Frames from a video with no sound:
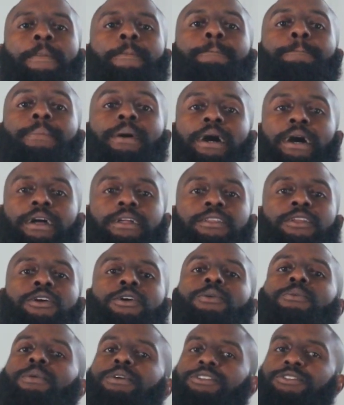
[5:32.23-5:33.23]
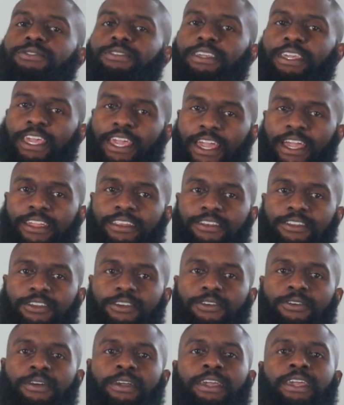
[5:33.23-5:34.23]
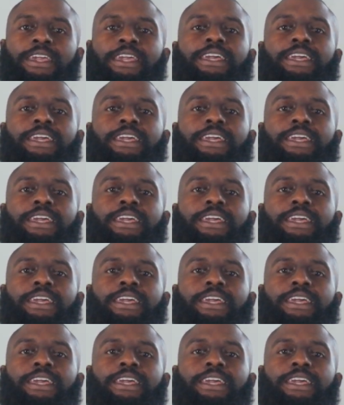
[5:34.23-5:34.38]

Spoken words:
but what you can do